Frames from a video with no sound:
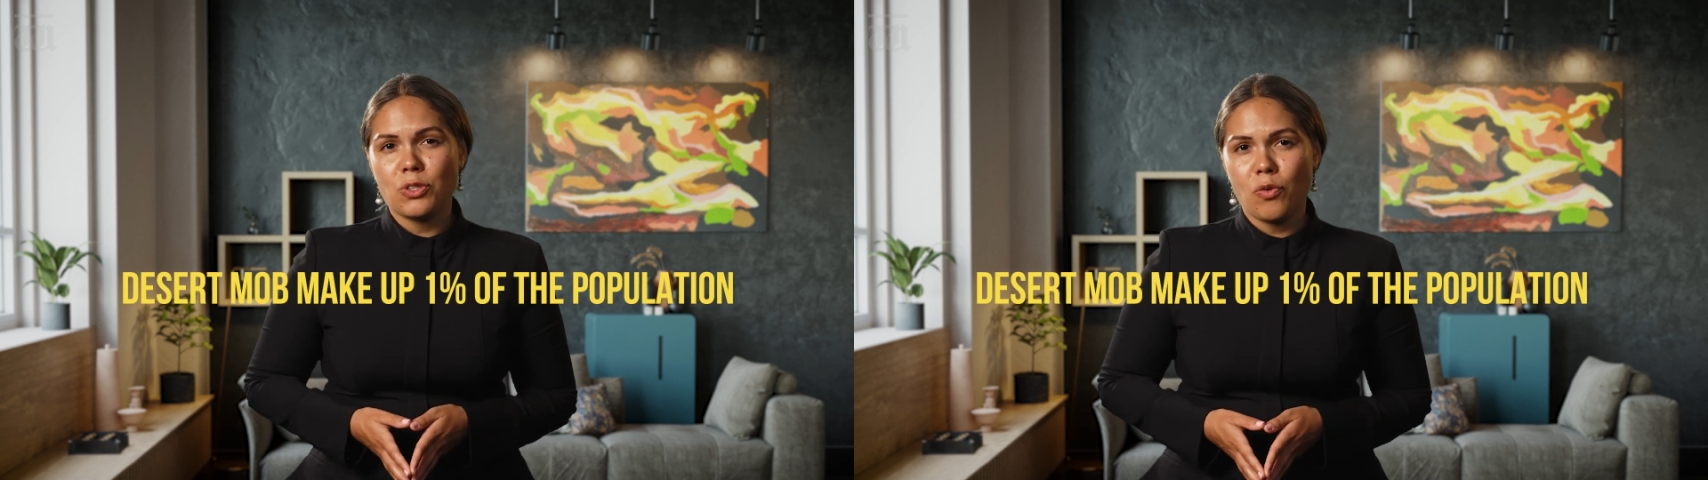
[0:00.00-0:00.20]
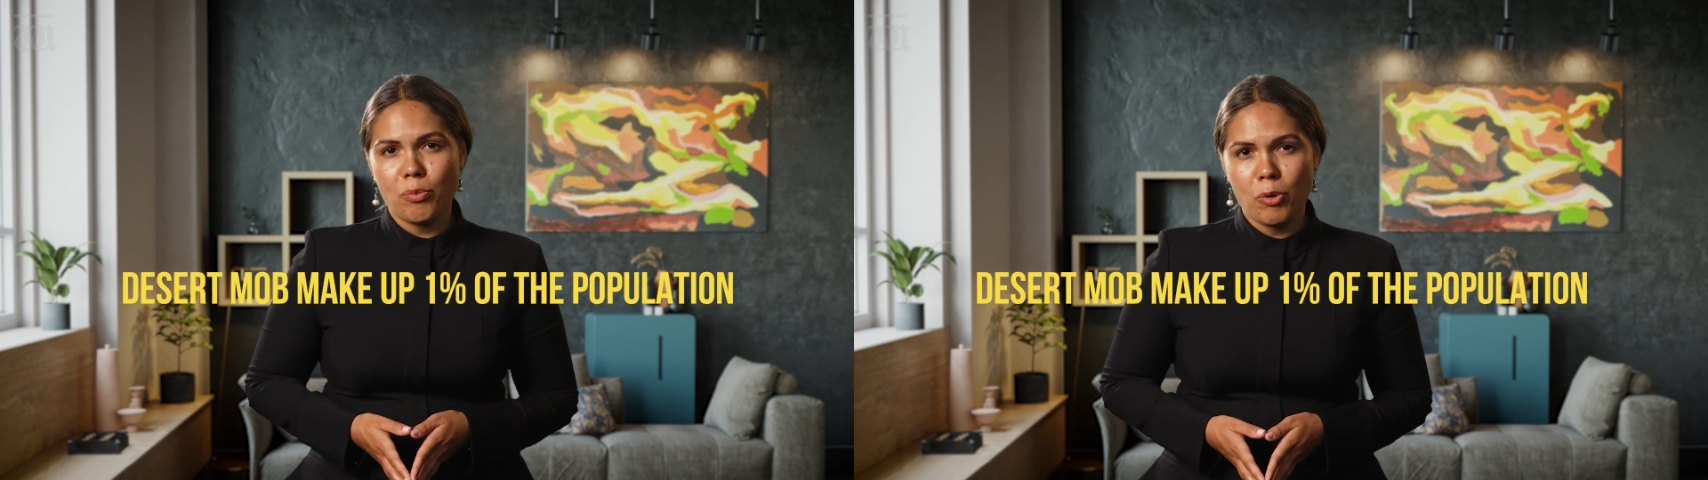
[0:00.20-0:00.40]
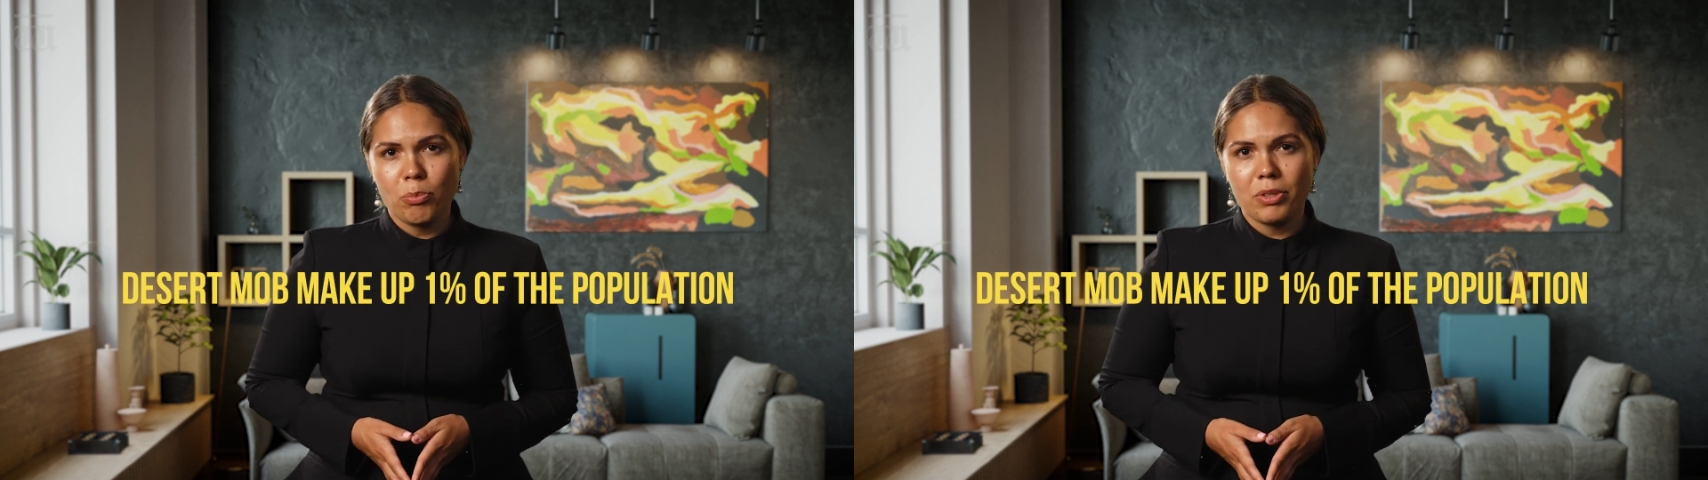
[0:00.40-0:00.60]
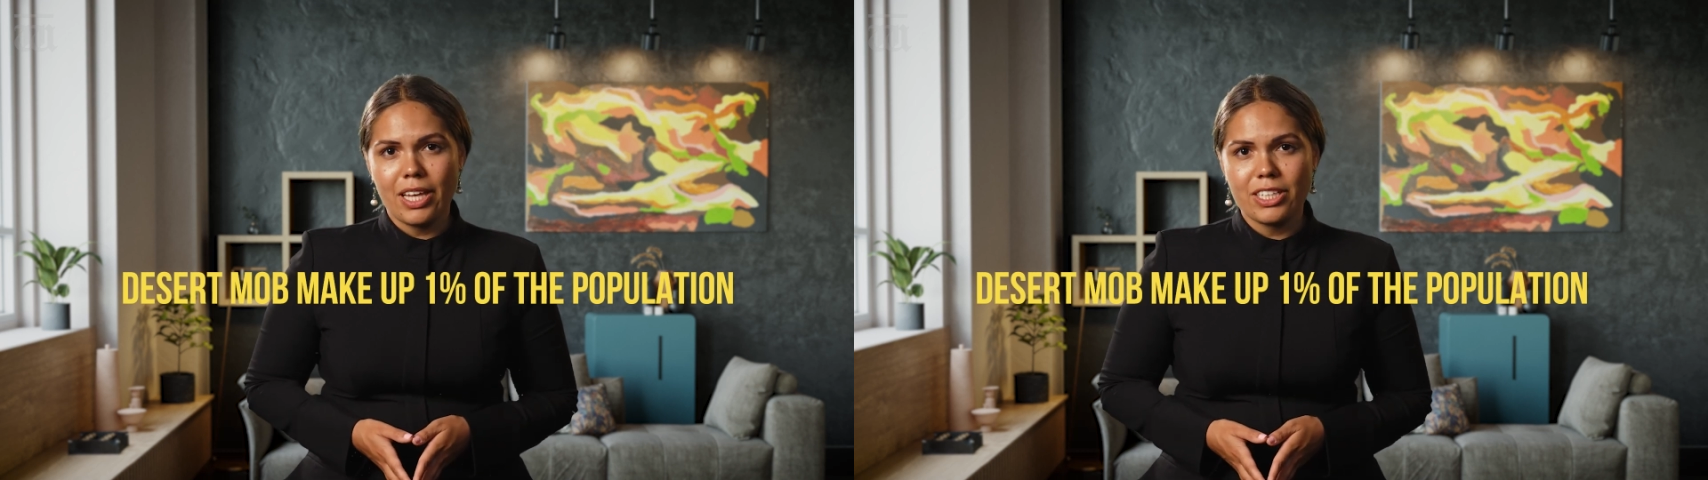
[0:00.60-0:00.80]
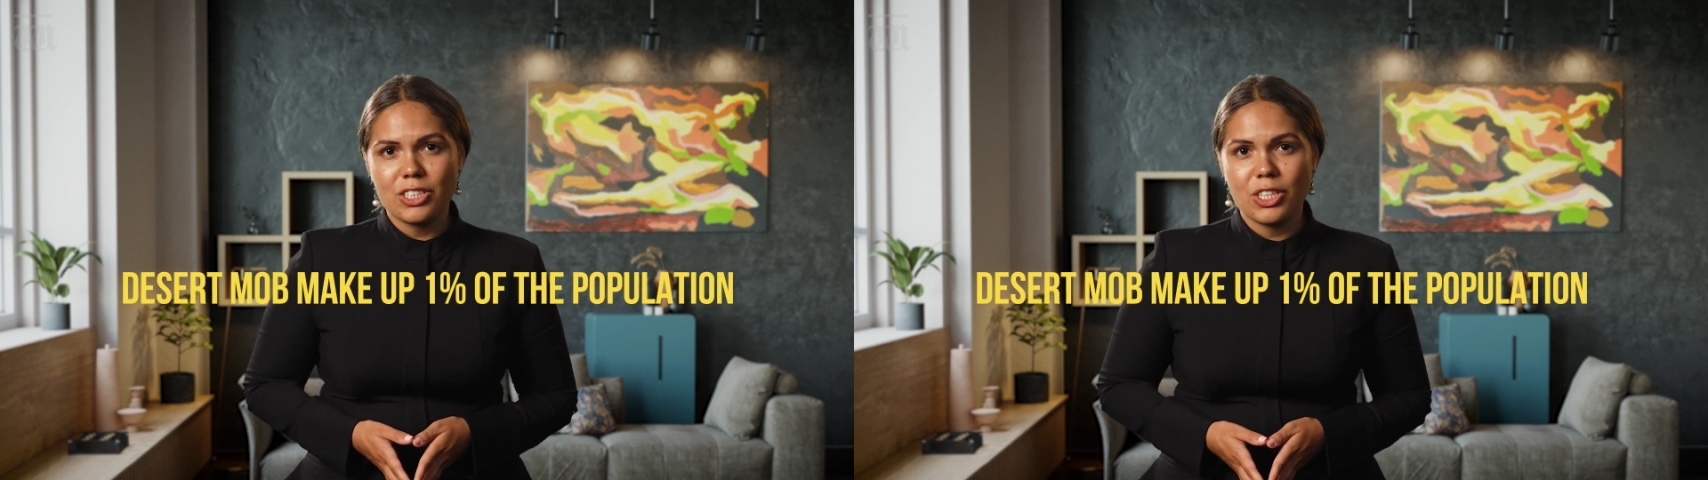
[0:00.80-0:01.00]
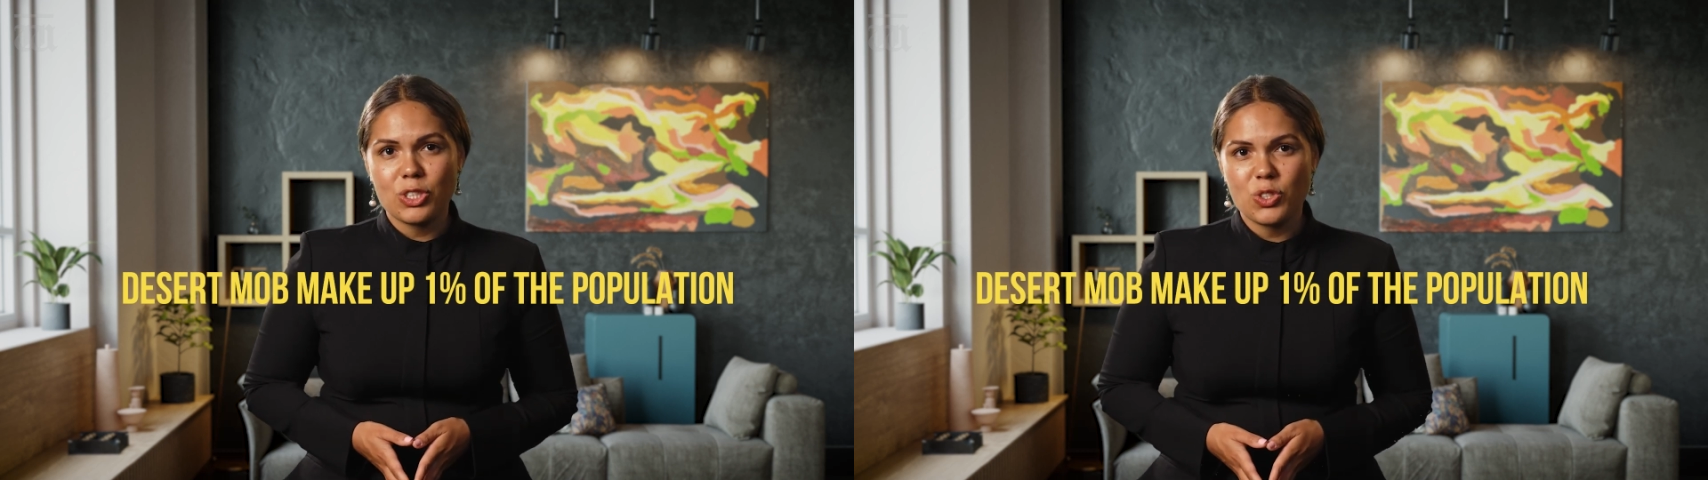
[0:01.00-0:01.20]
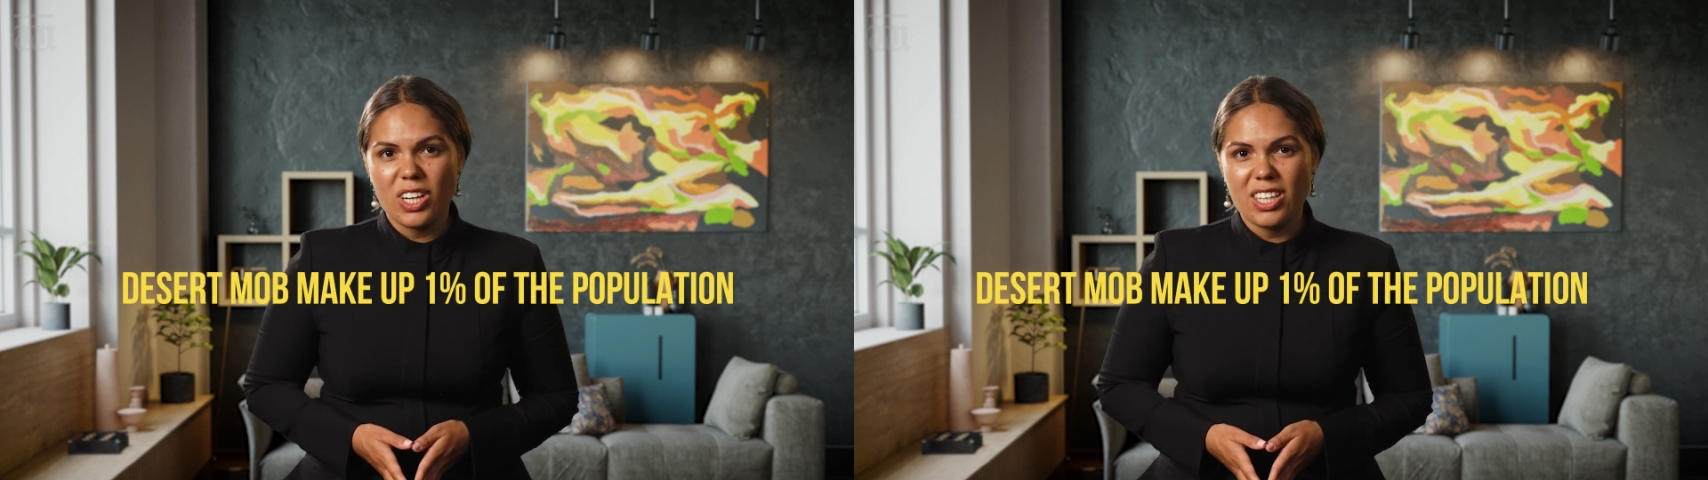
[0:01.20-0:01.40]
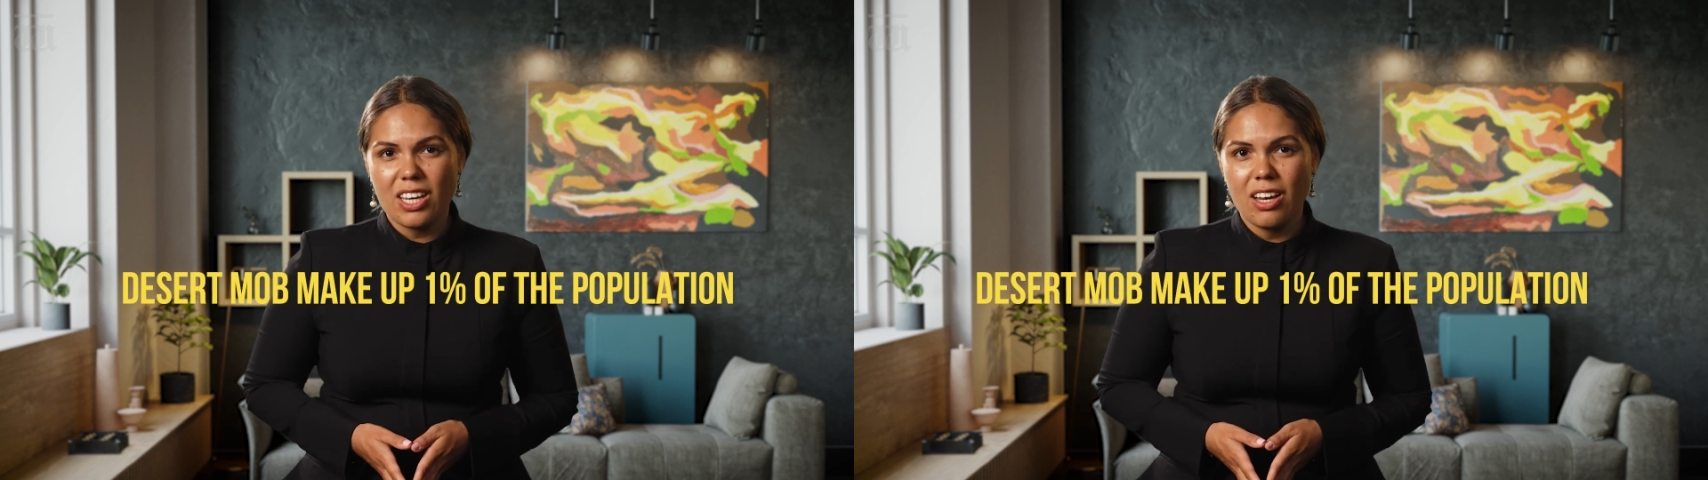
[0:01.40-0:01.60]
of the population in
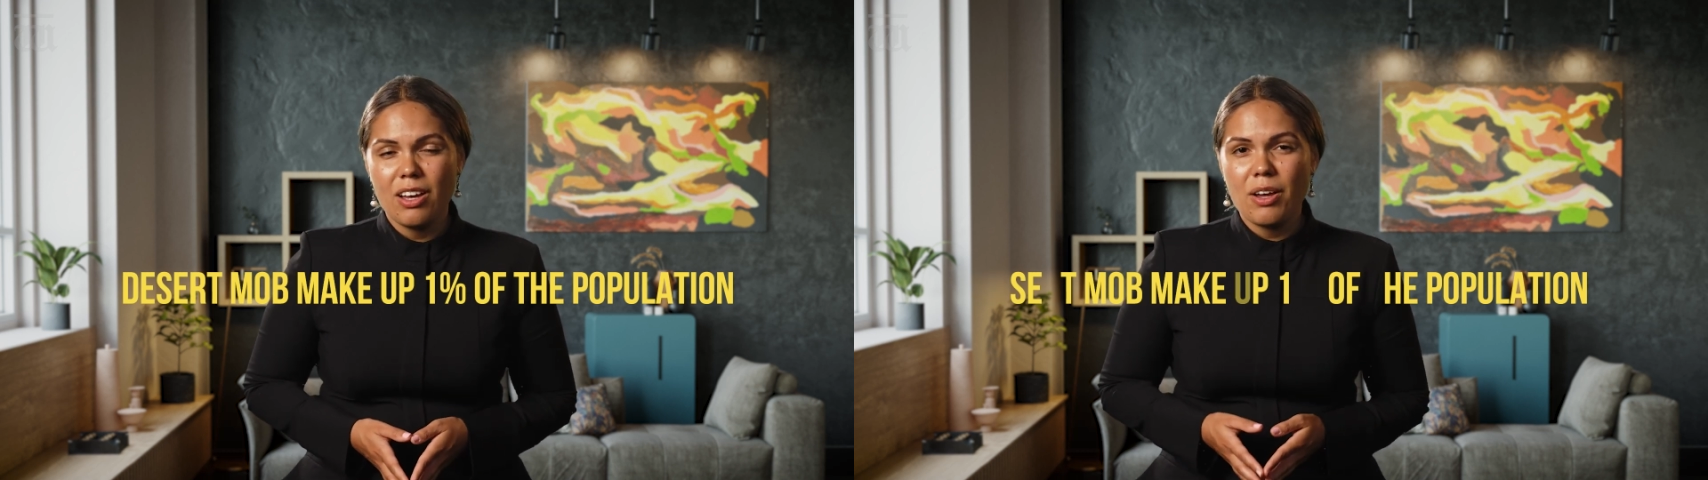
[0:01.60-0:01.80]
Australia,